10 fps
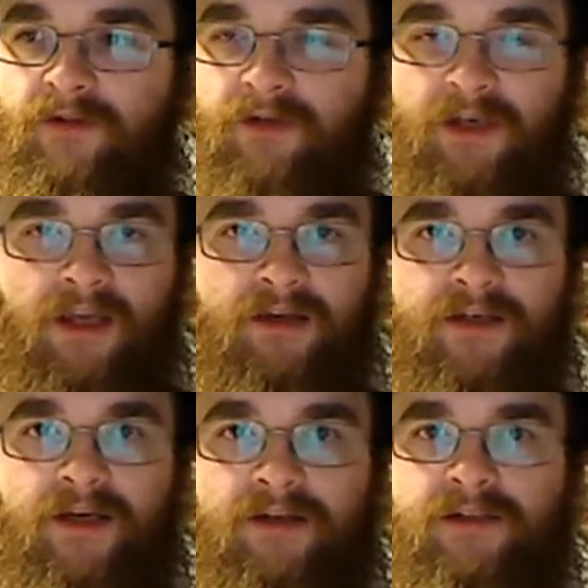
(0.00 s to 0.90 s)
so it
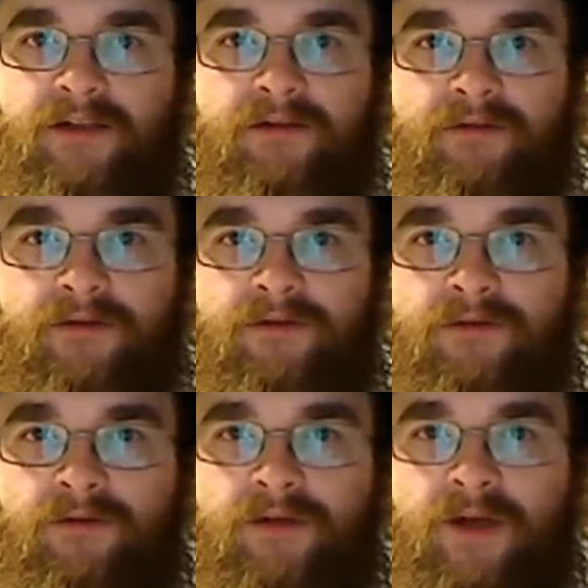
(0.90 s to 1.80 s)
can't execute
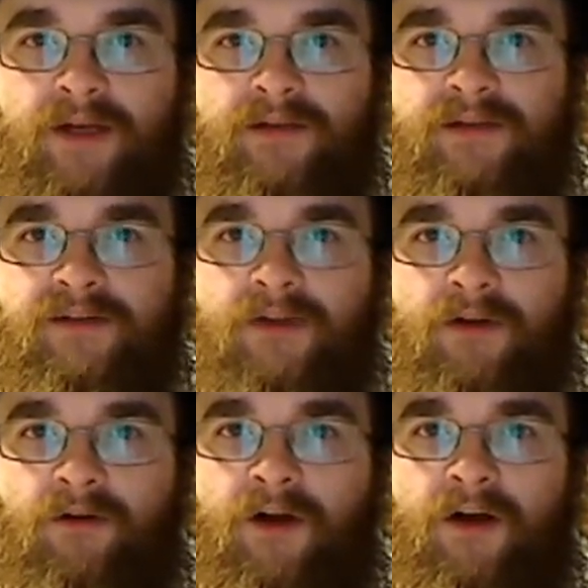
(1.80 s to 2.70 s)
2 threads
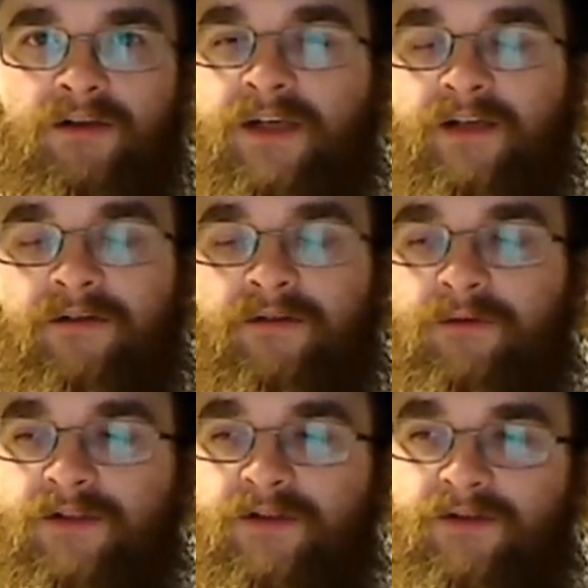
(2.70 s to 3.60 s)
per clock cycle,
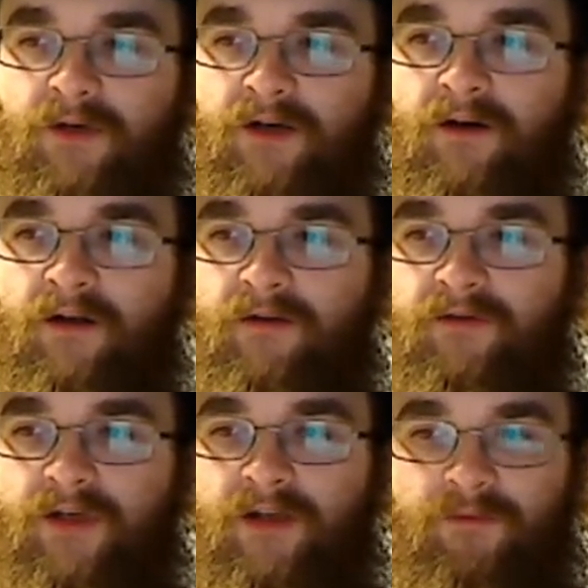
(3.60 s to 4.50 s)
which is what all
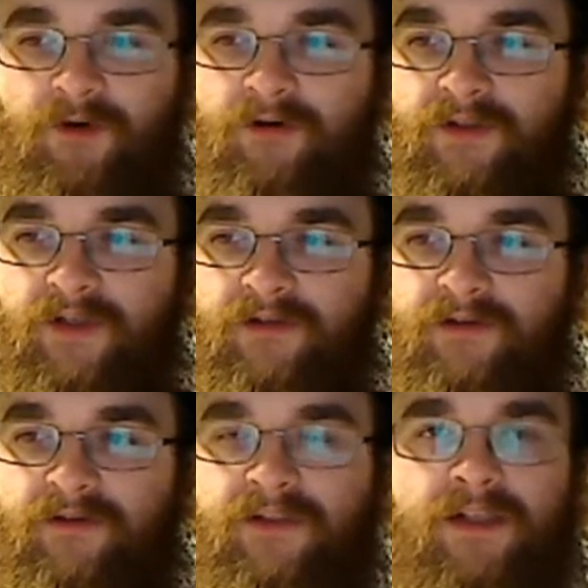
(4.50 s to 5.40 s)
of the other
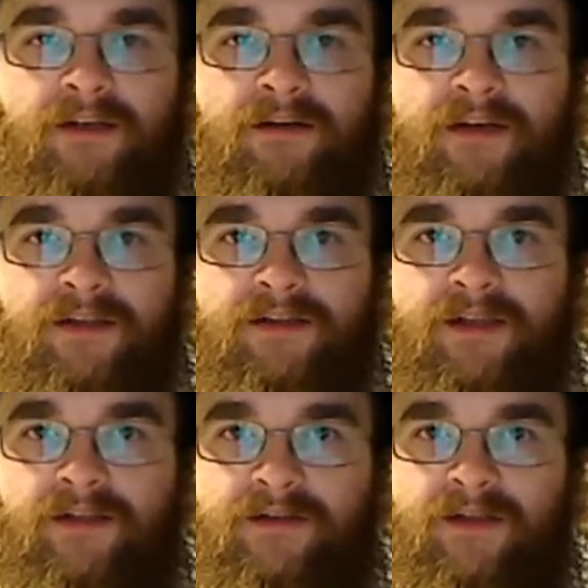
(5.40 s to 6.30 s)
processors in this
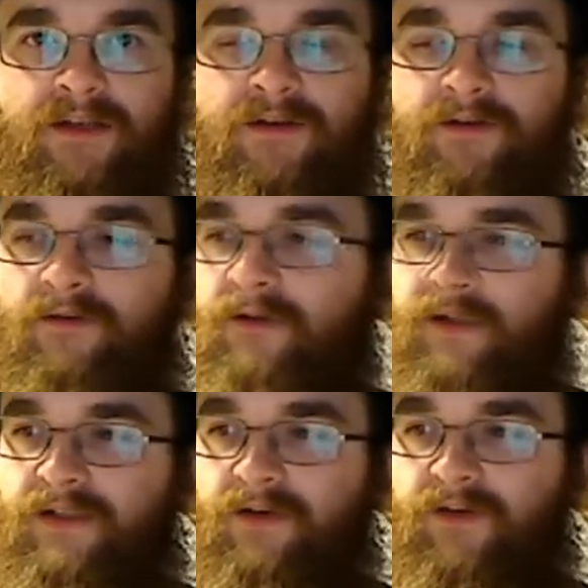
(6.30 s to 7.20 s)
list can do.
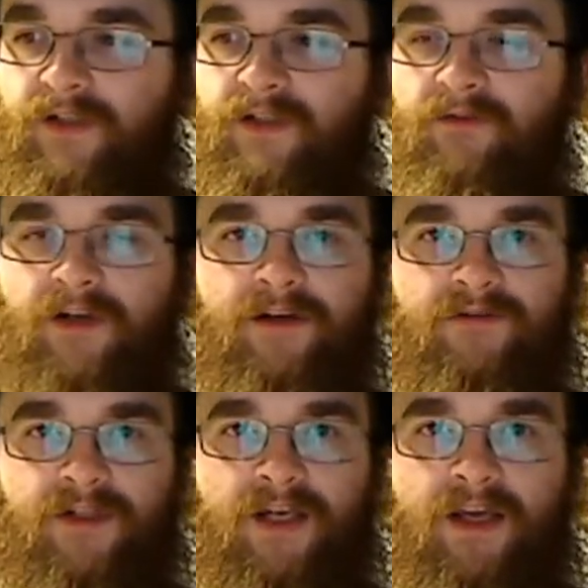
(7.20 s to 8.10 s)
The
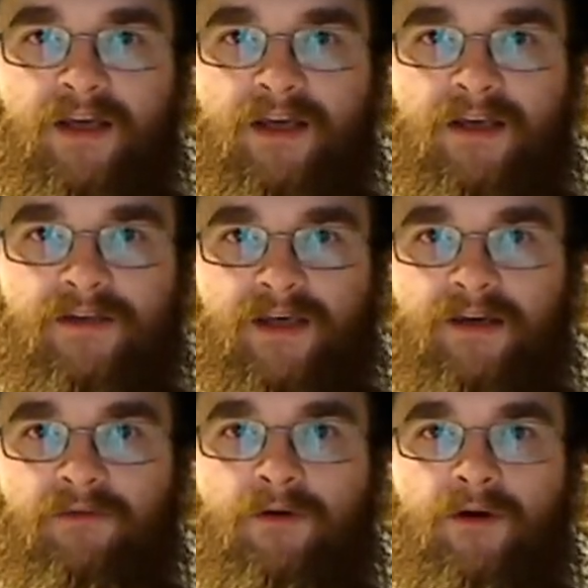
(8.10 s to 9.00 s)
7700K is
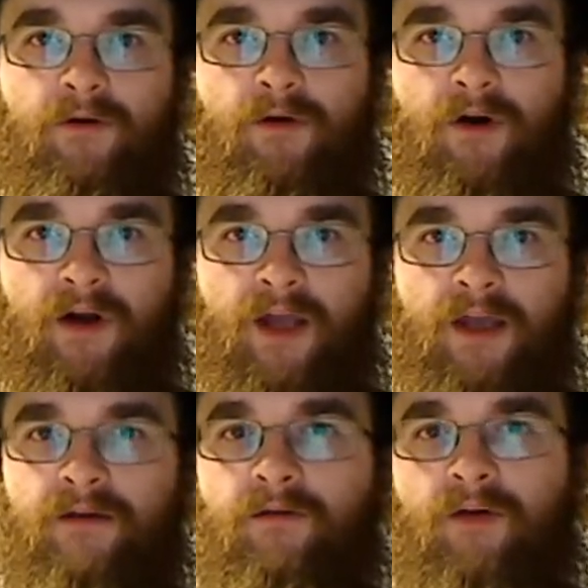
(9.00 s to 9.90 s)
a 4-core
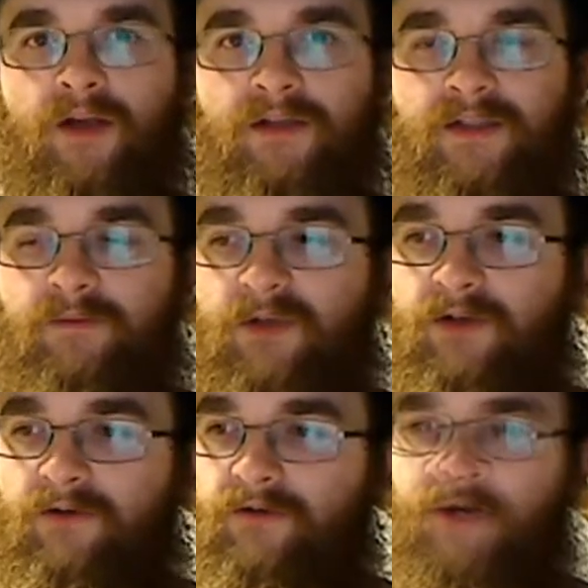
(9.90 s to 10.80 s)
8-thread
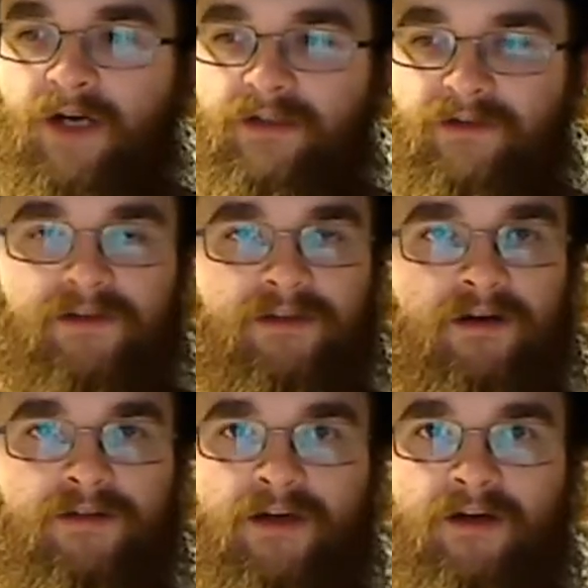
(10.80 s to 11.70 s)
CPU. Ryzen
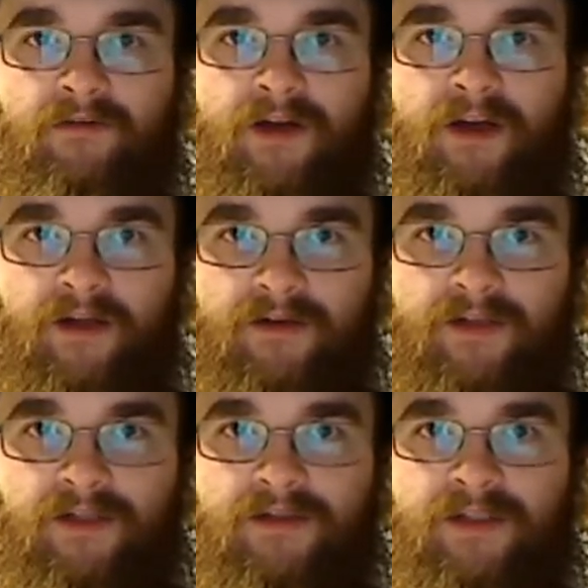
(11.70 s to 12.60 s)
starts off at
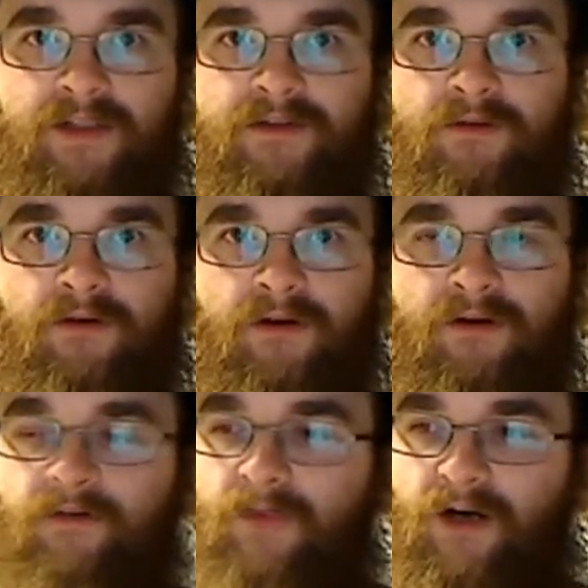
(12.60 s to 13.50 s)
the
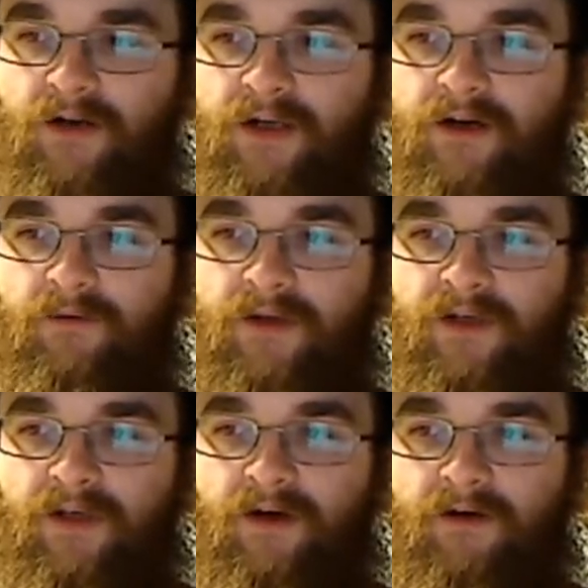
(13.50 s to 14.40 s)
6-core mark here with
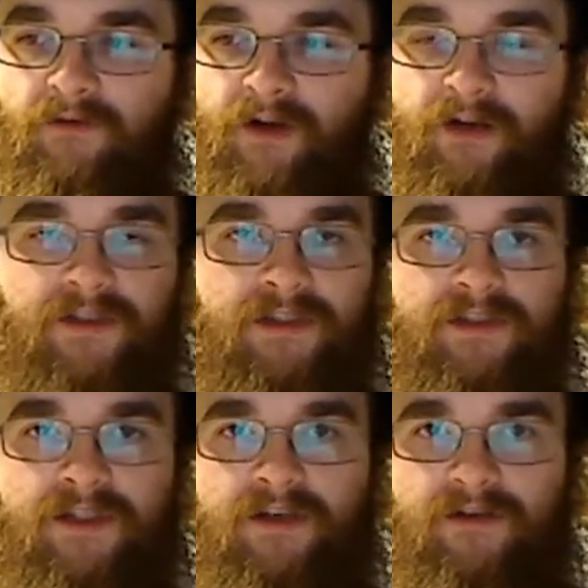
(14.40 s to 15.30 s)
the R5
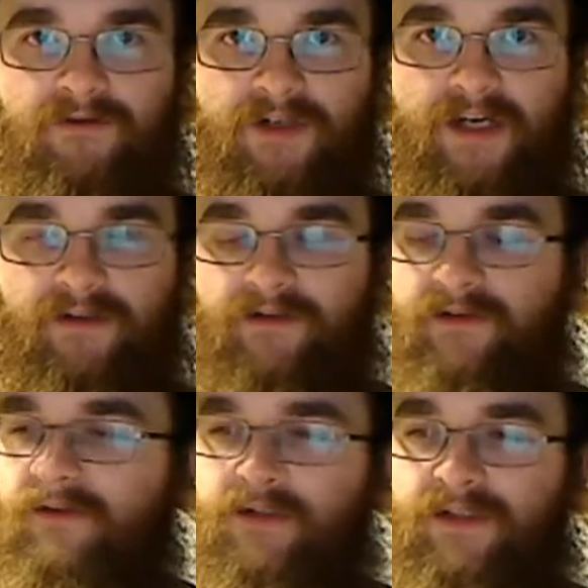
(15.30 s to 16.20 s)

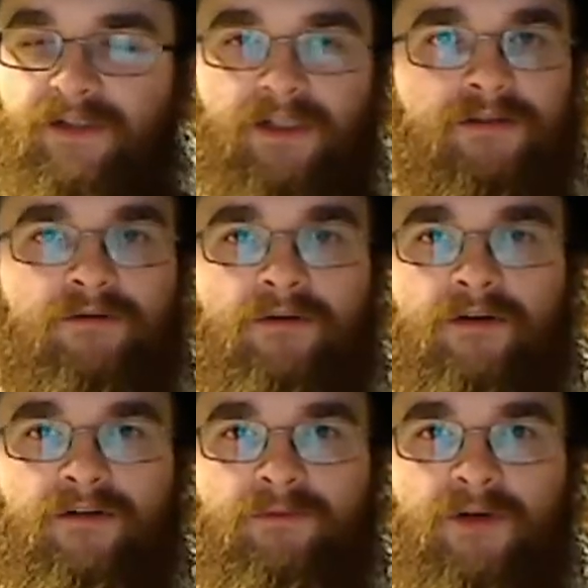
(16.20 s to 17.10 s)
1600X, so it's 6
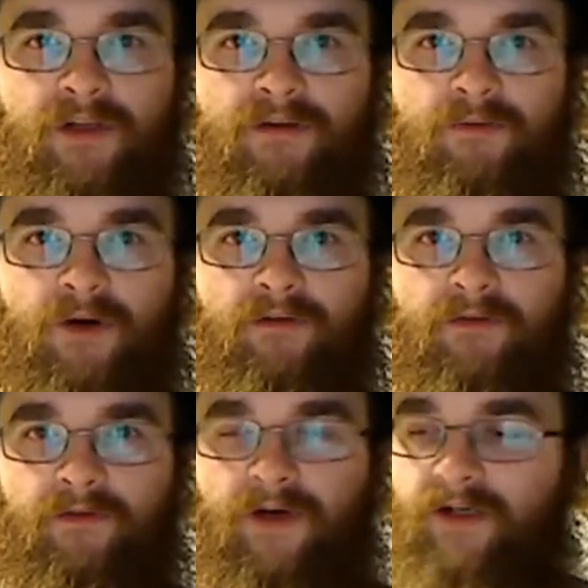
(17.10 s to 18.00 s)
cores with
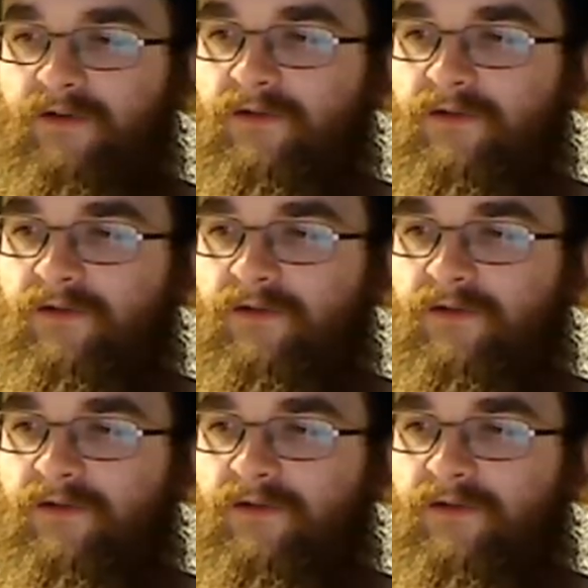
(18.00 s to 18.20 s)
12 threads.